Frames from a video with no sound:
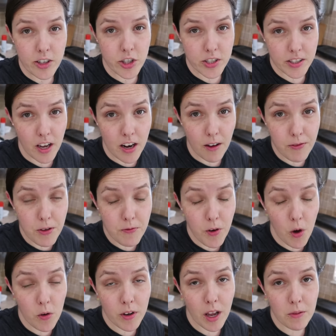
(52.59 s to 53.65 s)
I just got off the
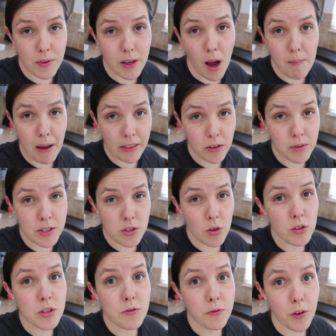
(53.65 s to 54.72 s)
phone and we got back the
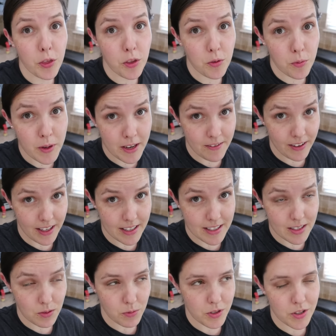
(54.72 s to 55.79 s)
results for three of
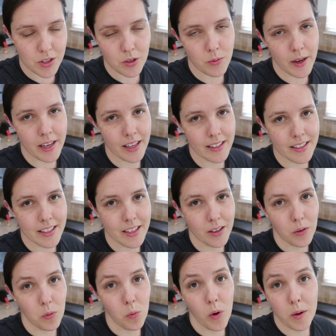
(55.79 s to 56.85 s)
us. We're still waiting to hear
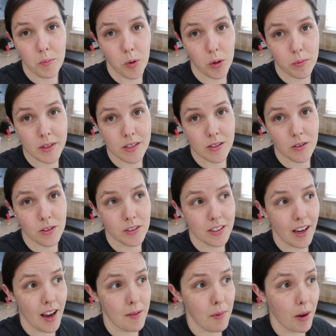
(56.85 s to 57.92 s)
one more result.
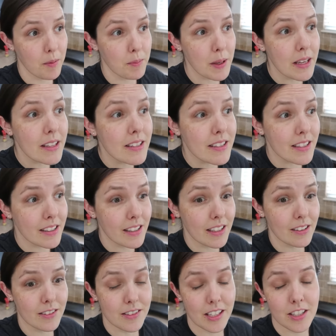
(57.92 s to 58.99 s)
I'm on pins and
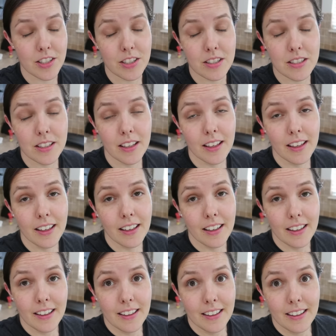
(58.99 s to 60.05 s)
needles. I just,
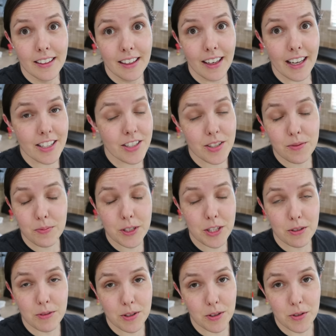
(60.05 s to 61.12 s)
oh, I just wish
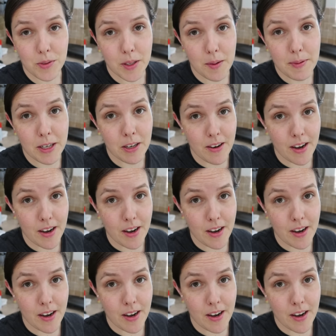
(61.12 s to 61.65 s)
the results would come in